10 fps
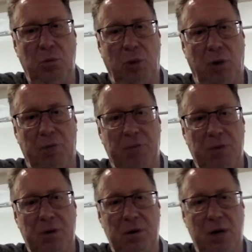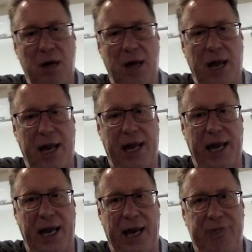Well,
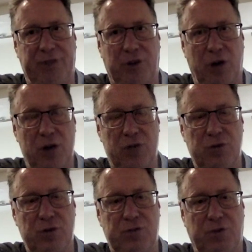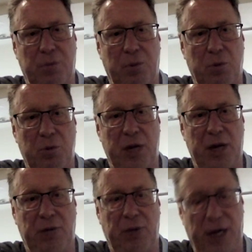for grassroots football,
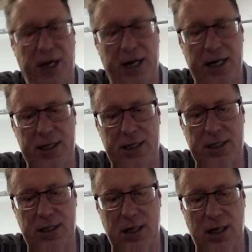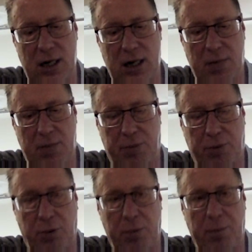it really is
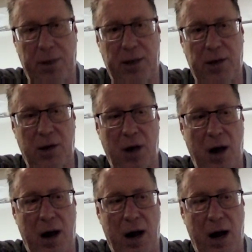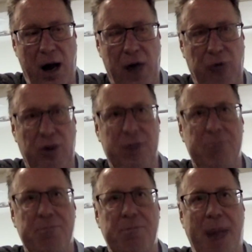probably a really
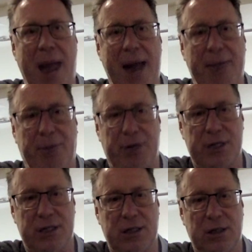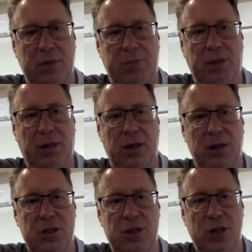bad precedent,
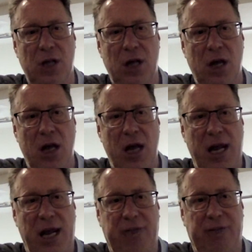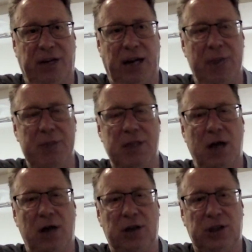because if a club as
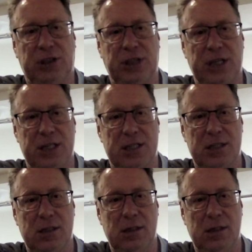large as this